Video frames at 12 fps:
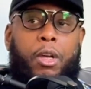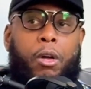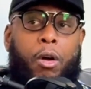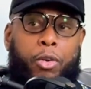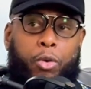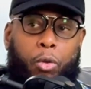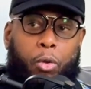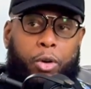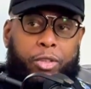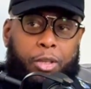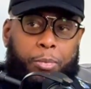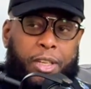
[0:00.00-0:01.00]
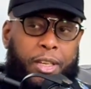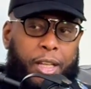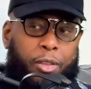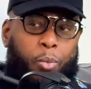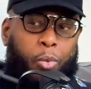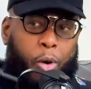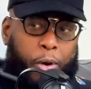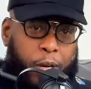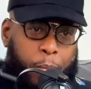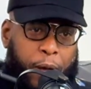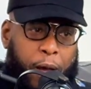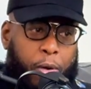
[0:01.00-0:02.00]
or no longer something he had to worry
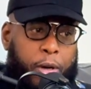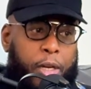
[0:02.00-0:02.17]
about,